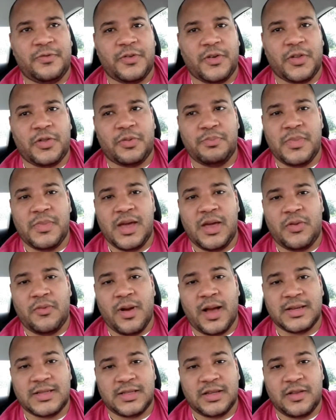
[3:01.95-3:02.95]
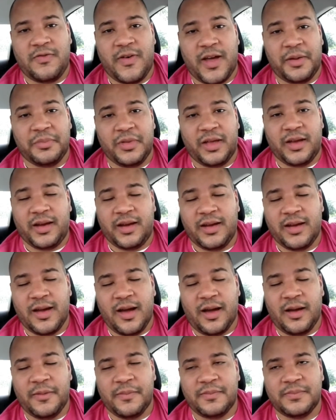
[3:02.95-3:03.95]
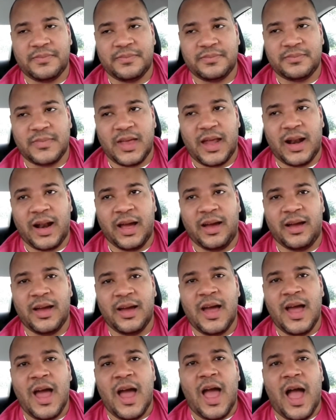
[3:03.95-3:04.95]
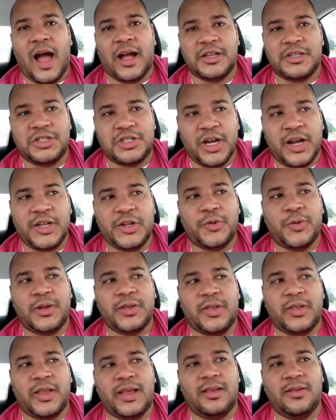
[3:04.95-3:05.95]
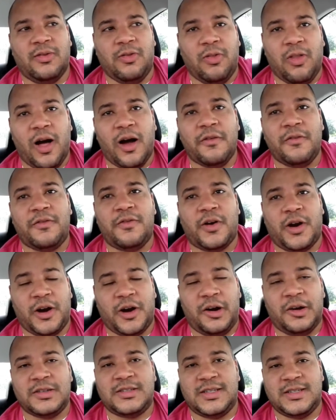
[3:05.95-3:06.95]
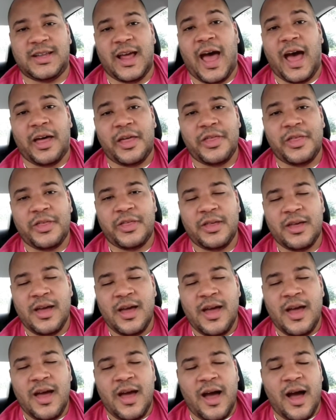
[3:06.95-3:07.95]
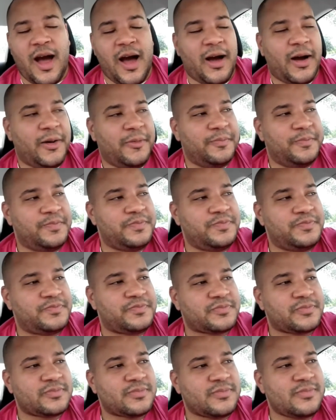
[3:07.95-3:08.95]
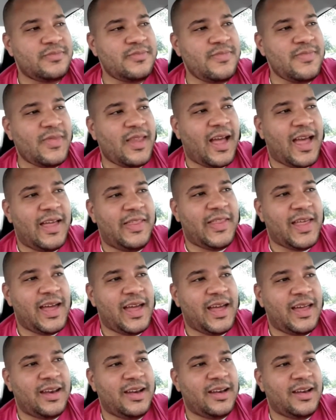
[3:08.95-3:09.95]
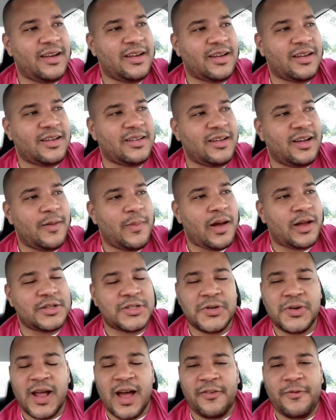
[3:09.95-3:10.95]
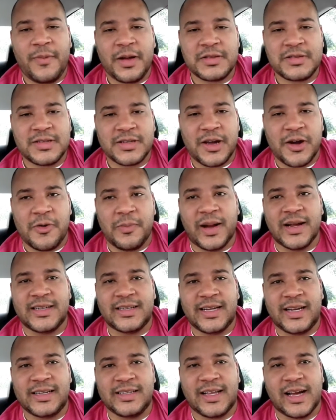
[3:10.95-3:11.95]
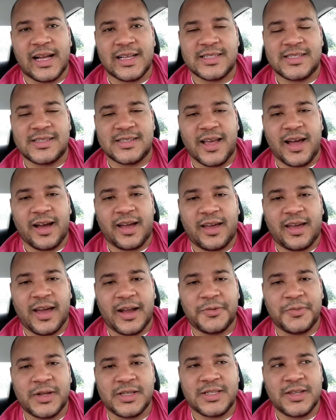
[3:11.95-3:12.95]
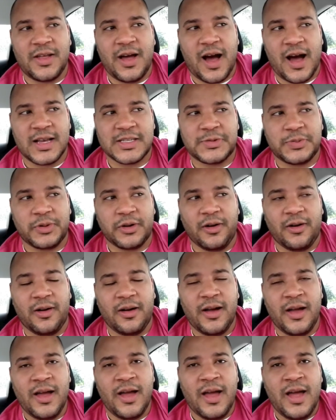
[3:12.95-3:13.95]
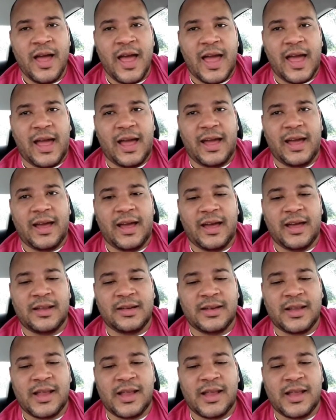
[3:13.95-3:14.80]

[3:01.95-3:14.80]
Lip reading: I genuinely love her to death. And then about 2.5 months ago, my dad got sick and went to the hospital and ended up finding out that he had all sorts of,